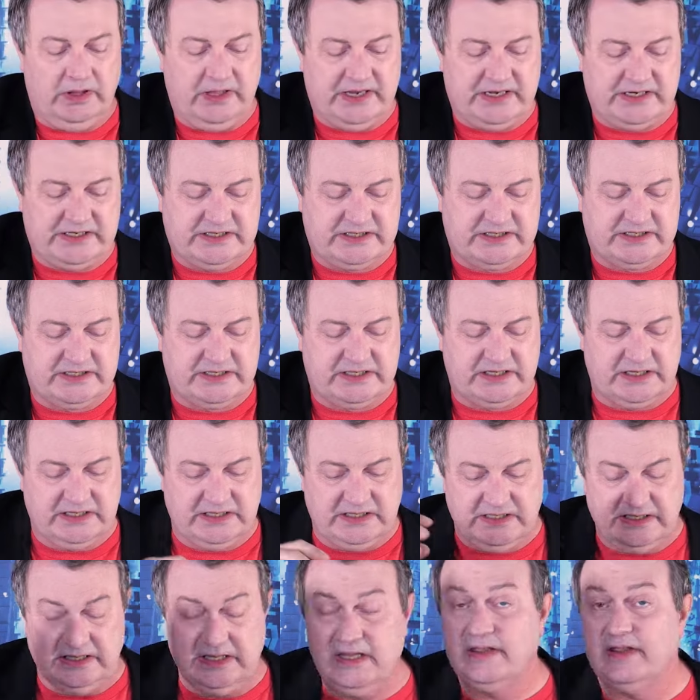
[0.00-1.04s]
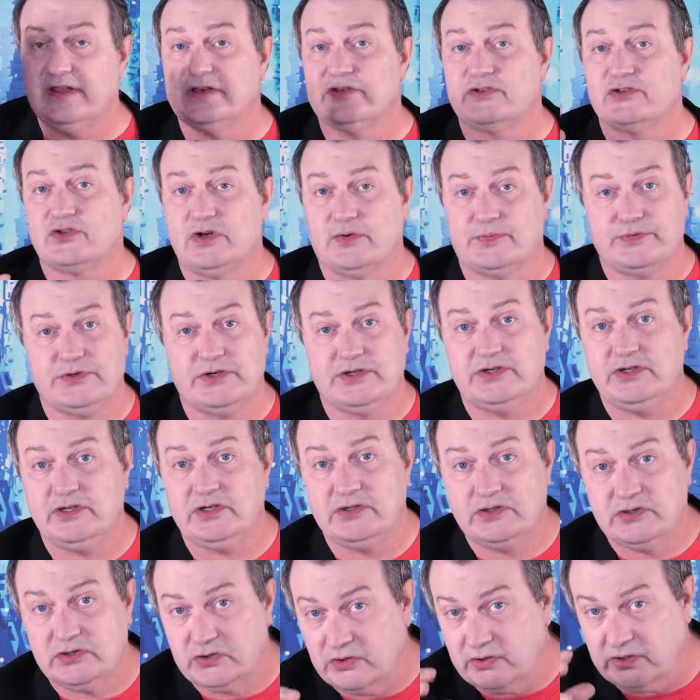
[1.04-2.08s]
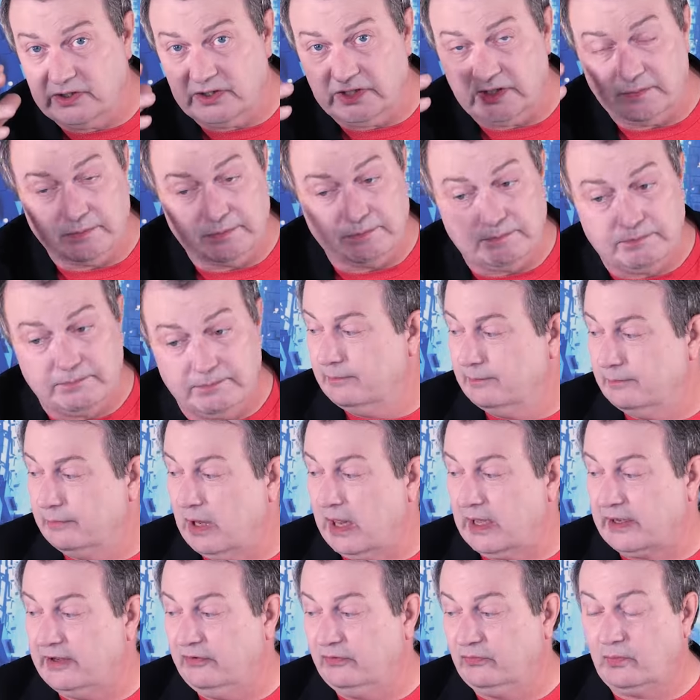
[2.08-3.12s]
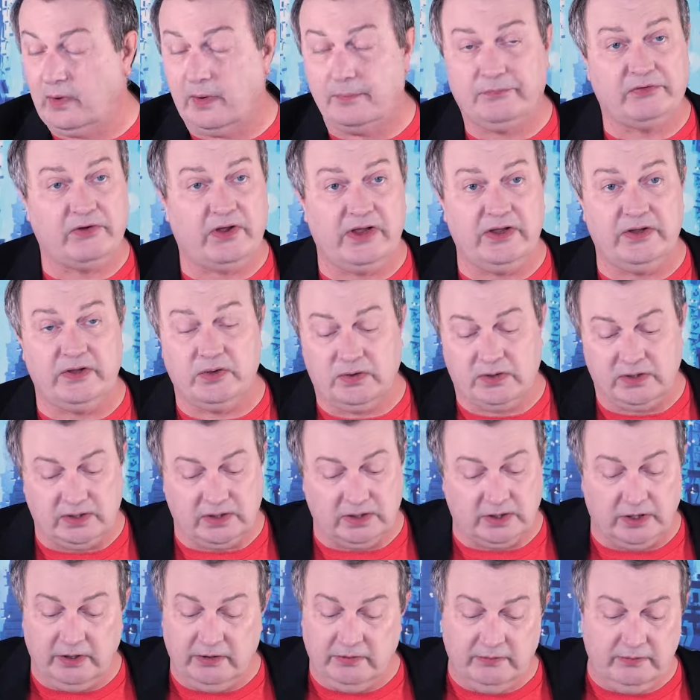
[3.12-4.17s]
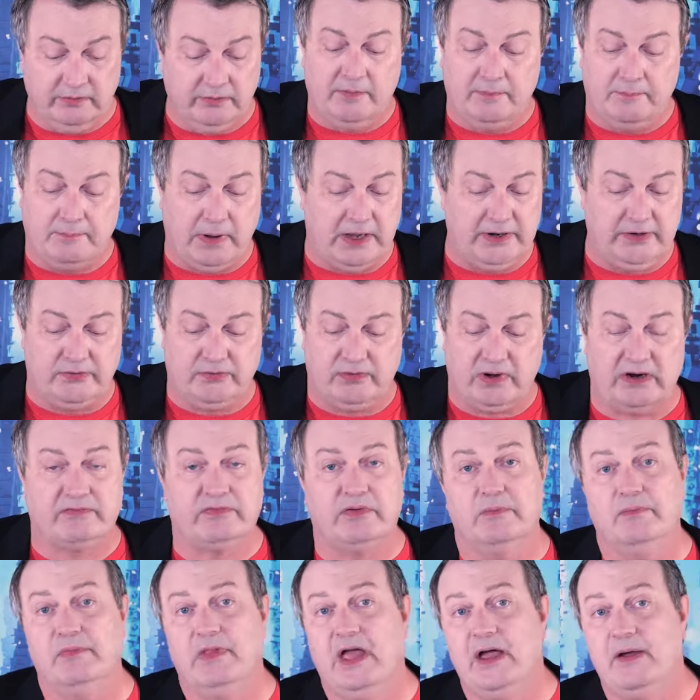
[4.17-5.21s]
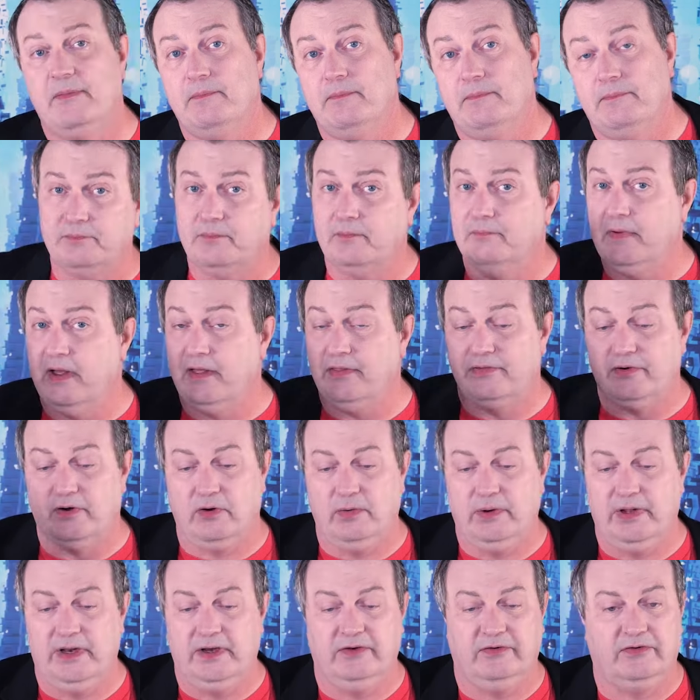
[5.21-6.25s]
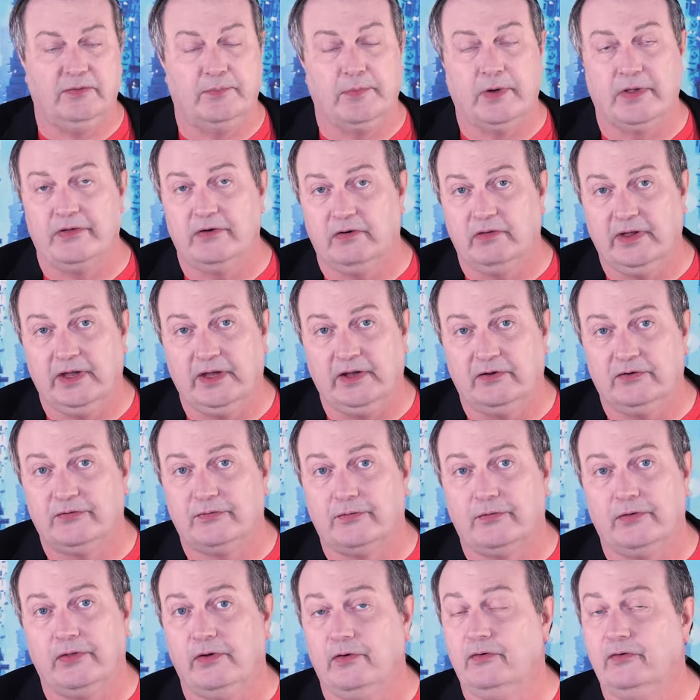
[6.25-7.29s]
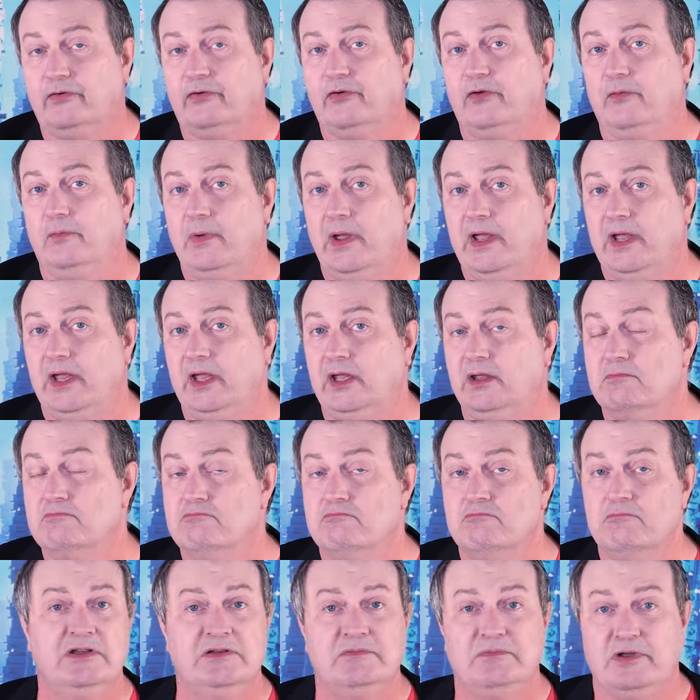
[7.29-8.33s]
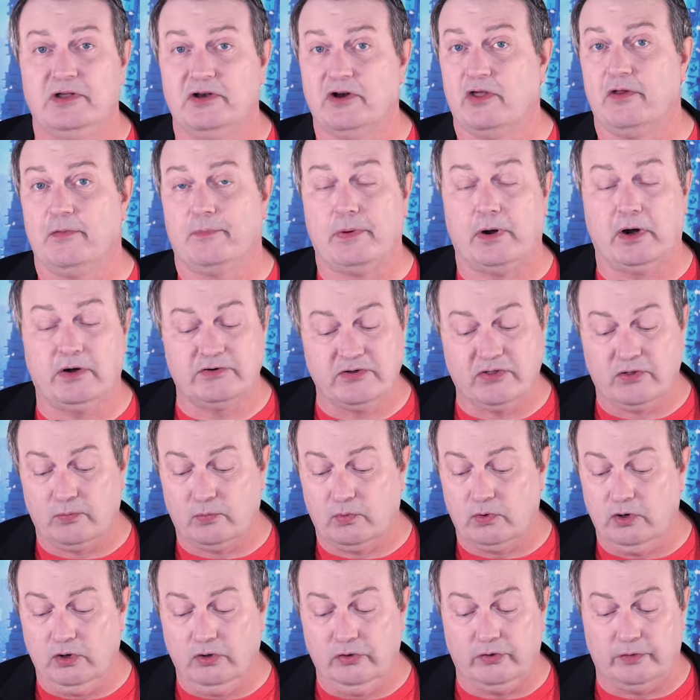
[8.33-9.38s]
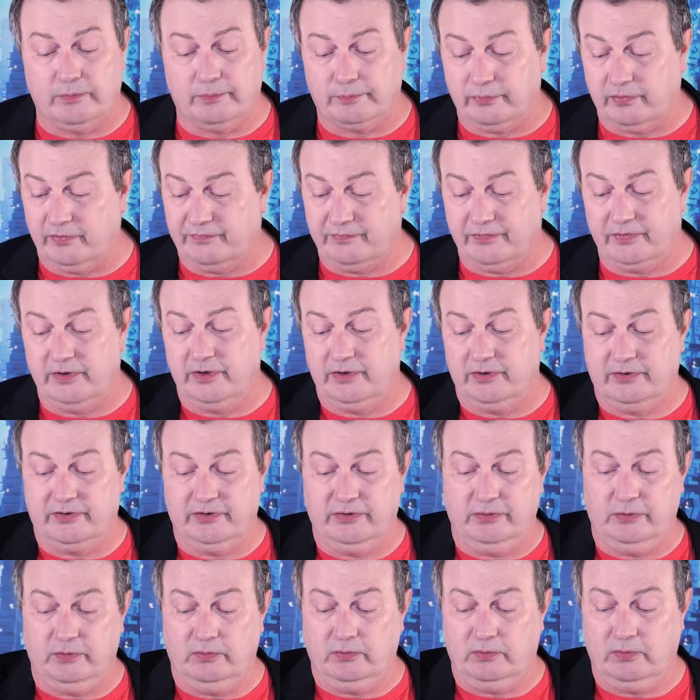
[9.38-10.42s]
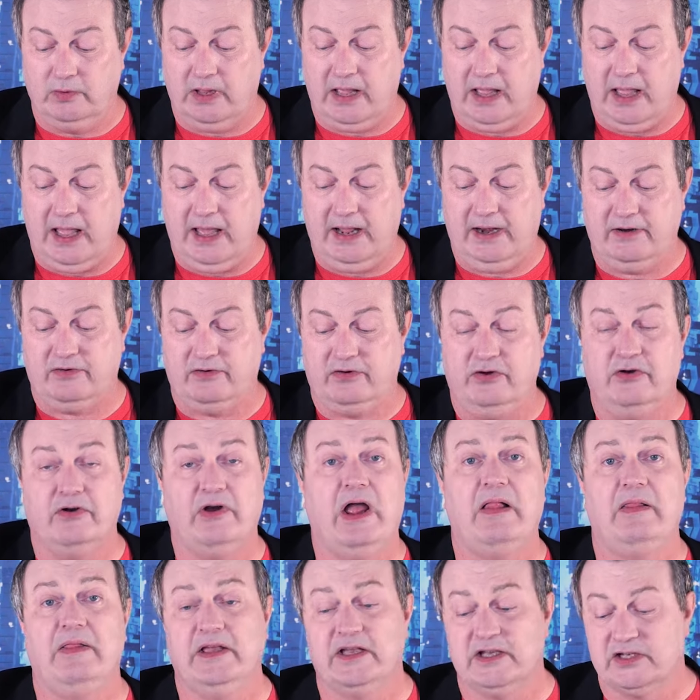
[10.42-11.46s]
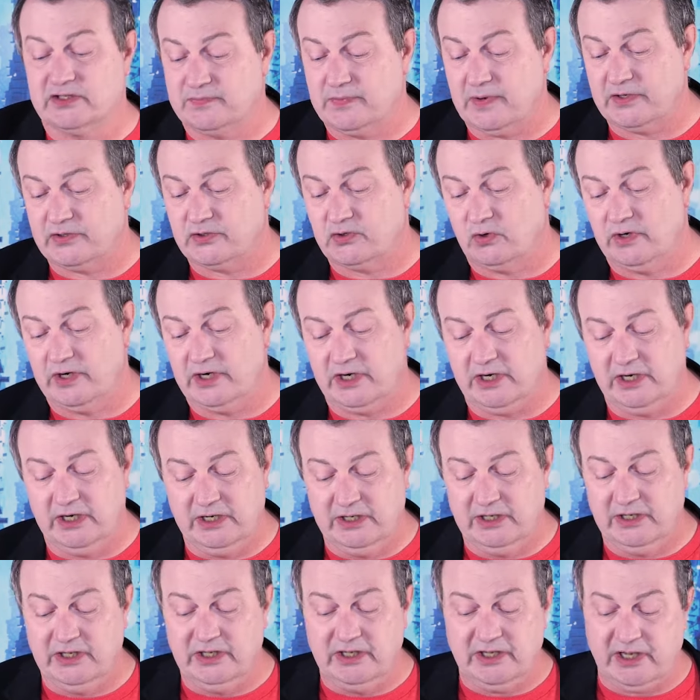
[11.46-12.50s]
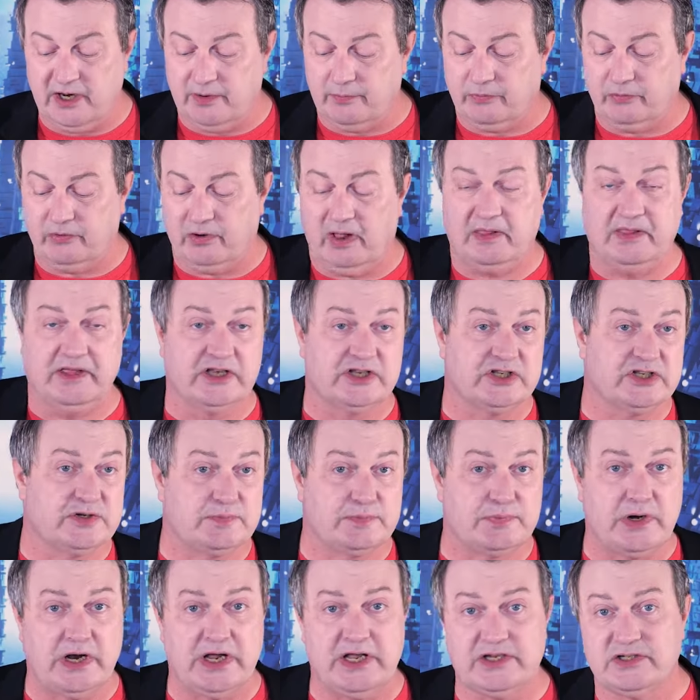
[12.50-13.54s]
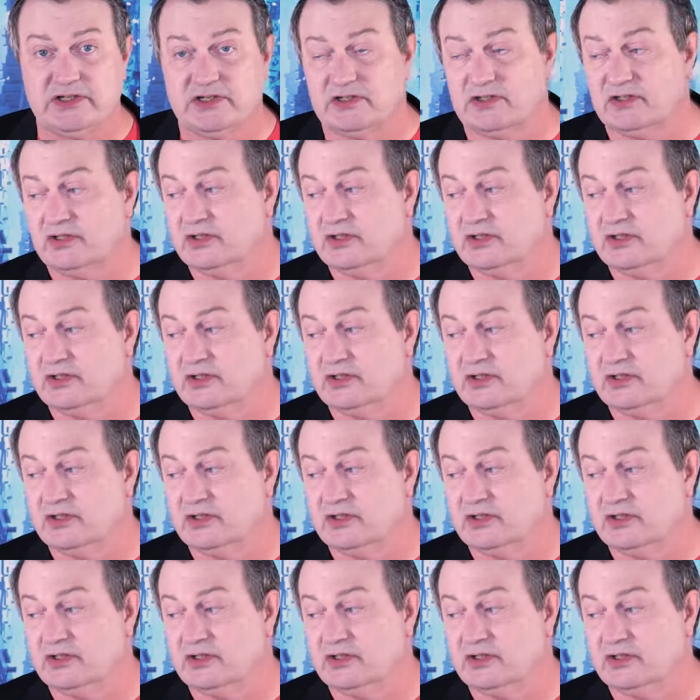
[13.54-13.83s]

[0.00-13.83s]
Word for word: links in the description to the Blokees website. You can buy direct from them. You may throw in some other links for those who may be in other parts of the world or prefer to add it to your AliExpress order. You can go through AliExpress.